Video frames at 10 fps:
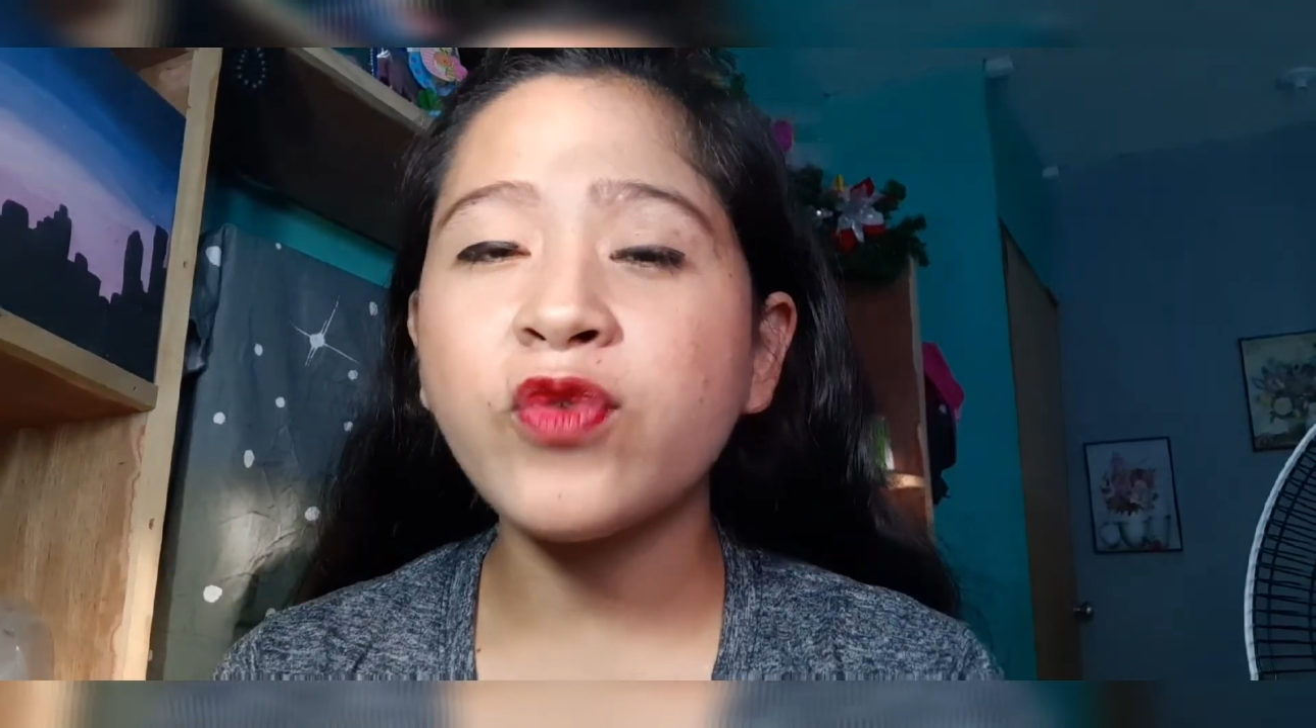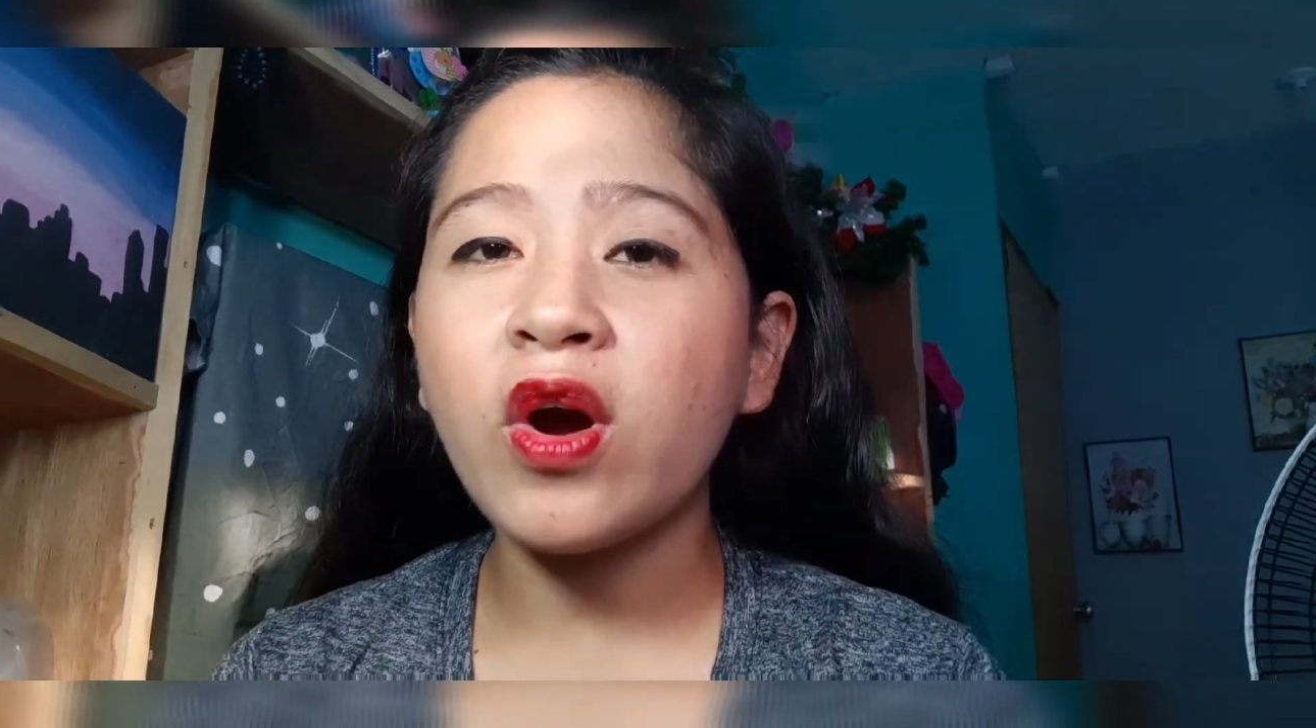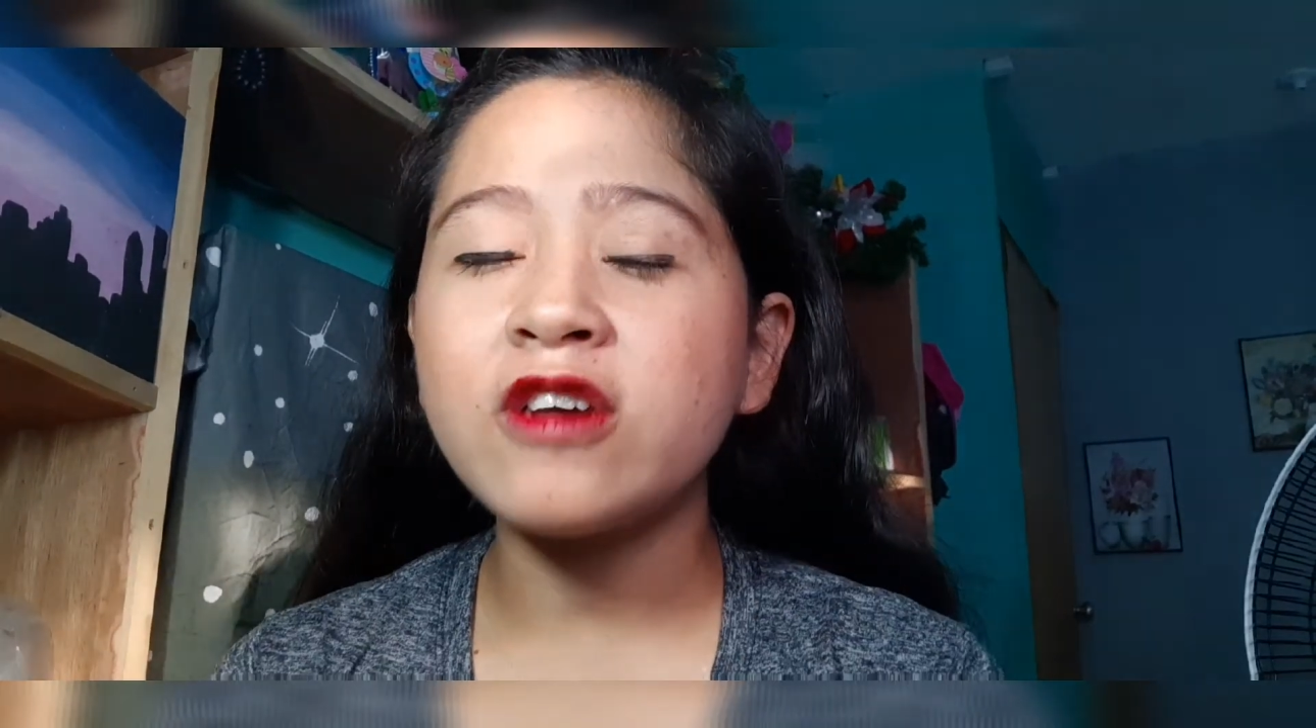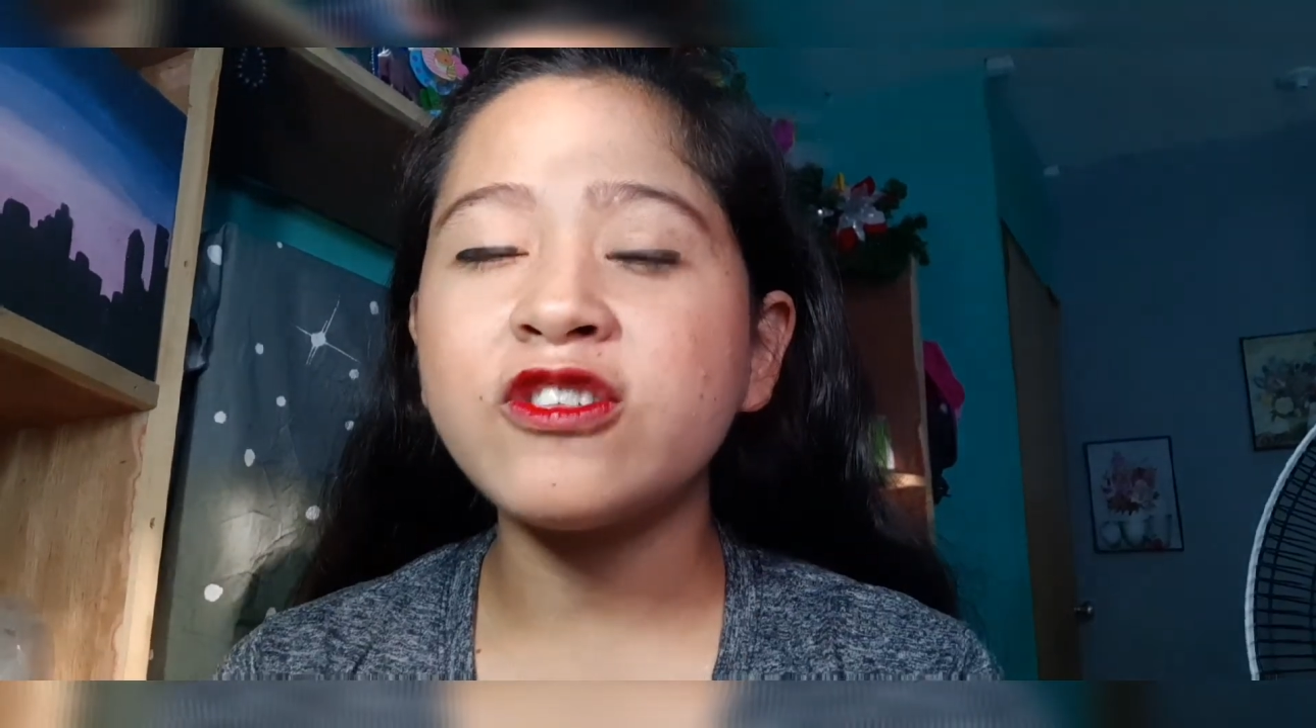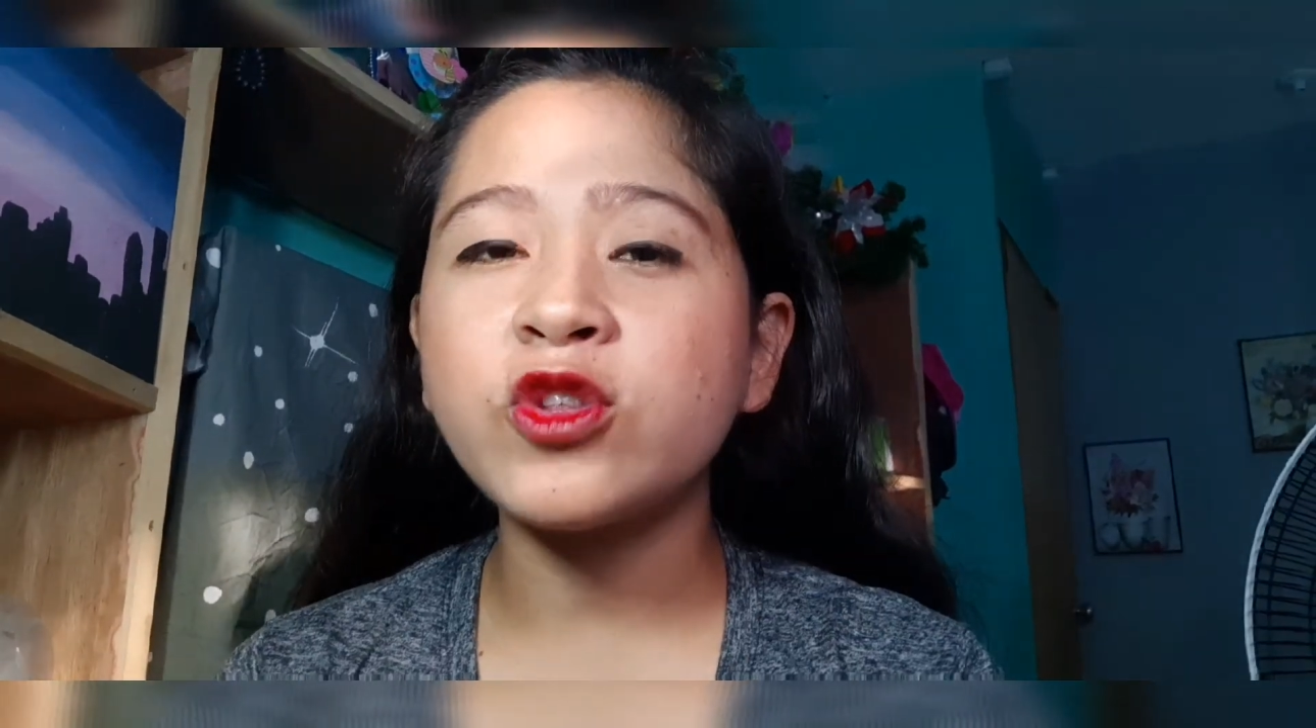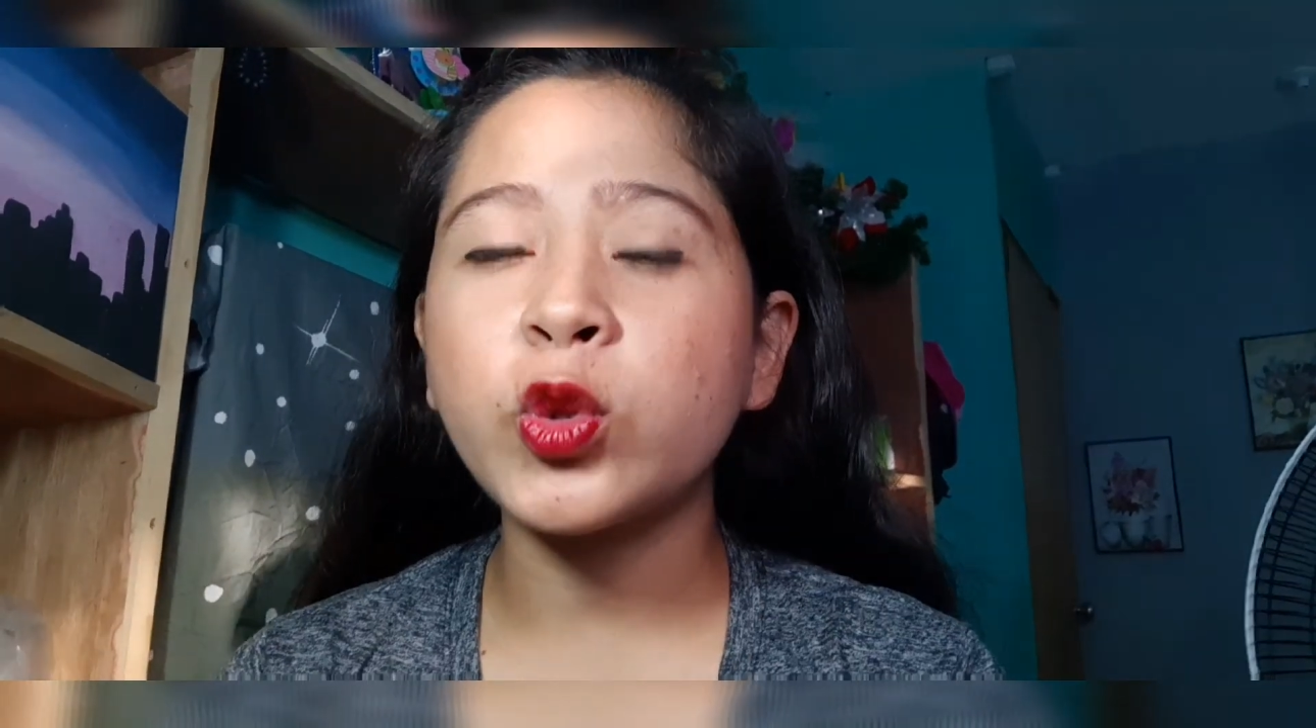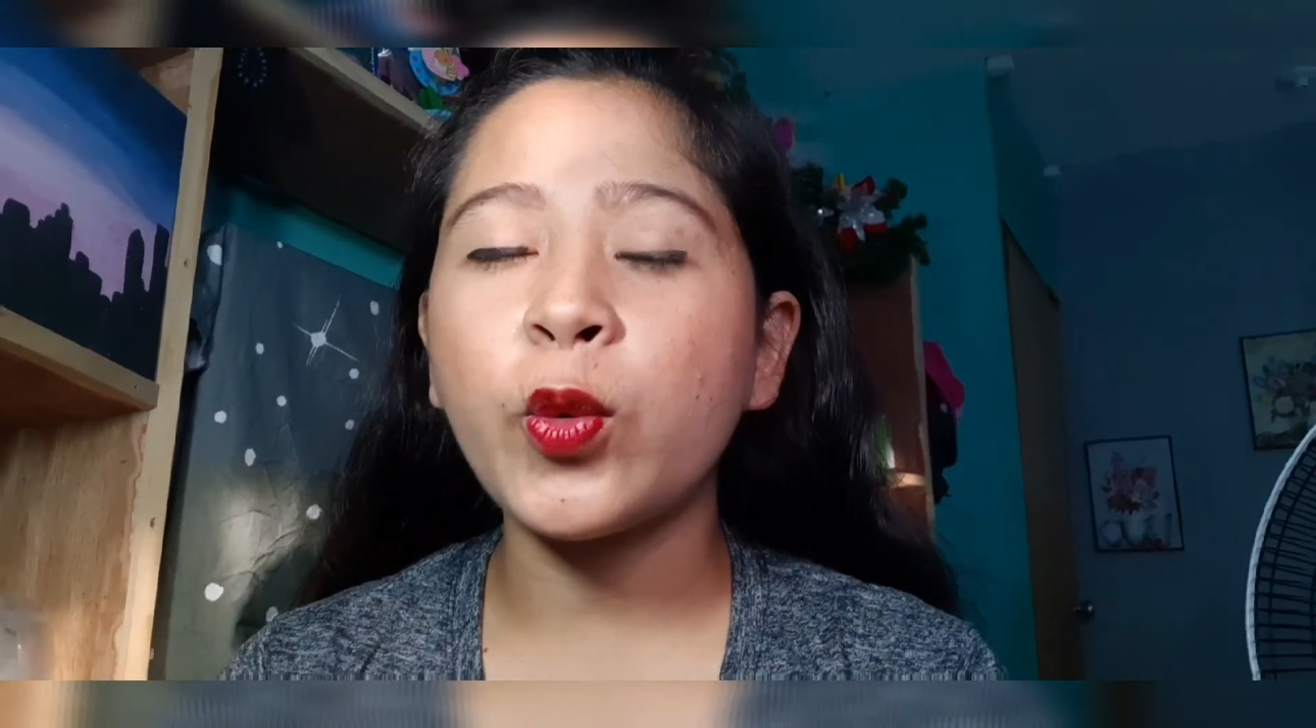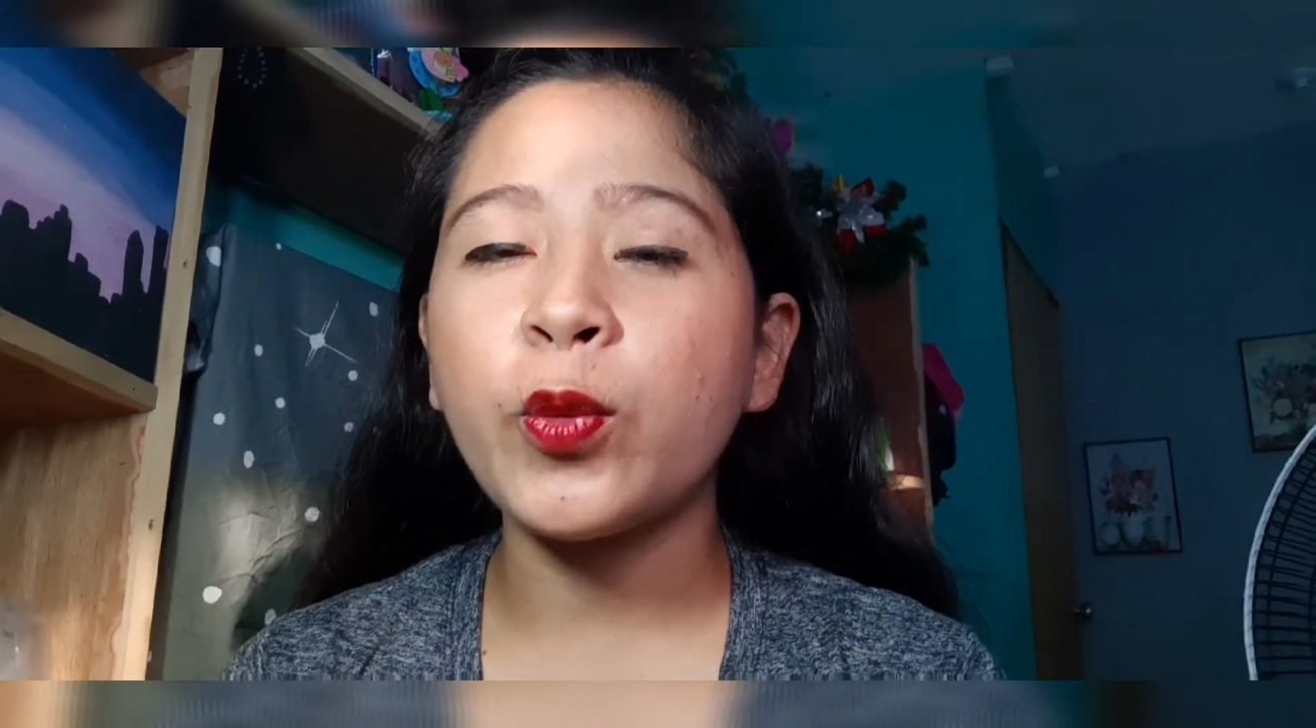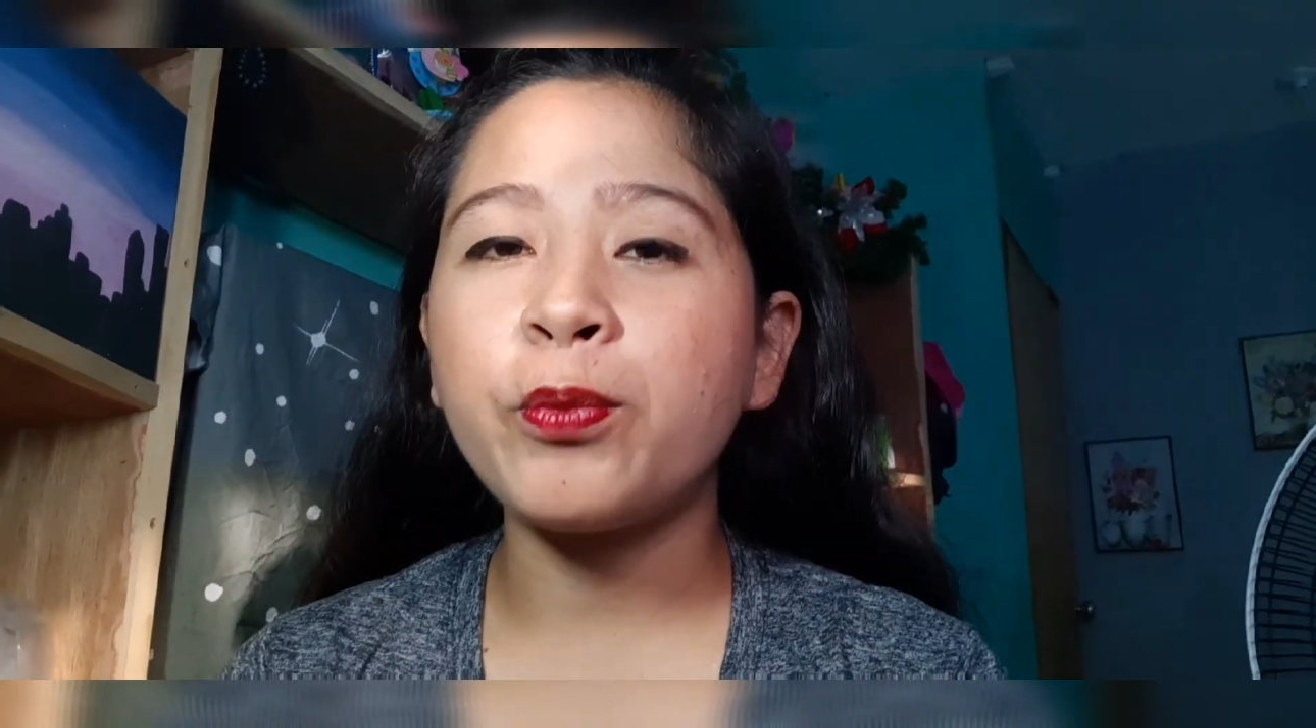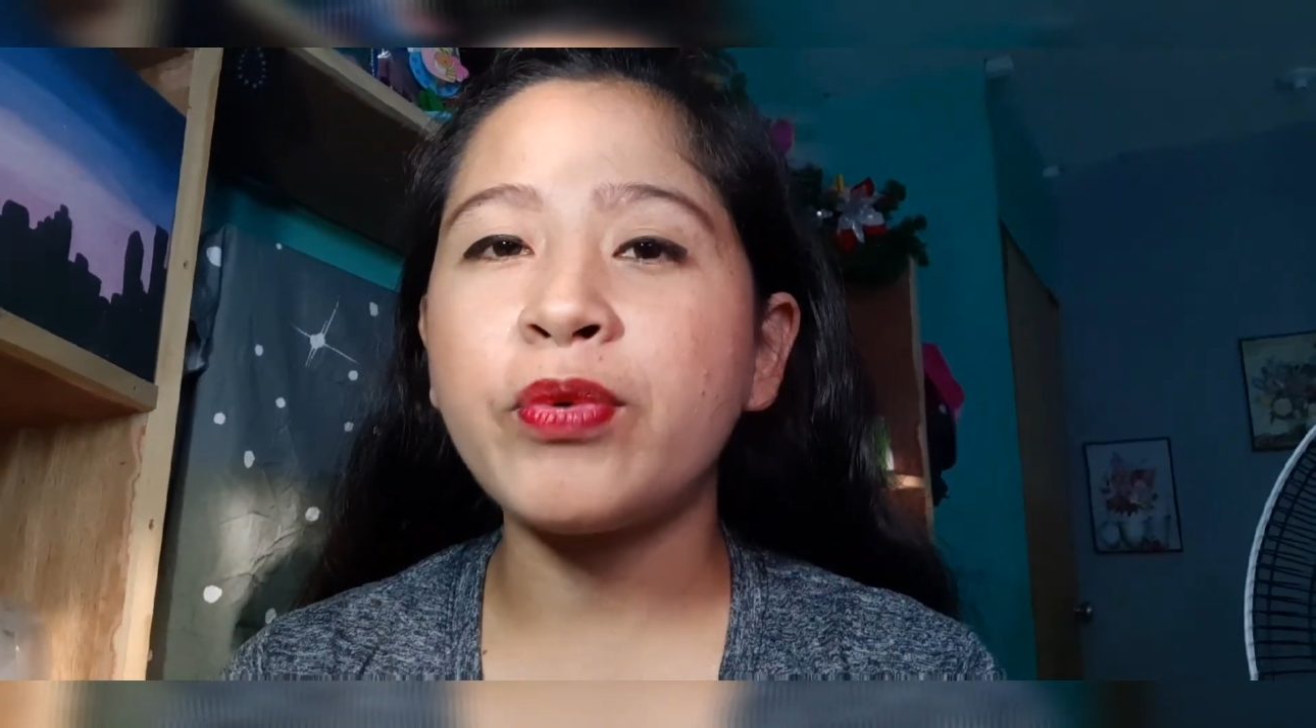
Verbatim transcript: for us to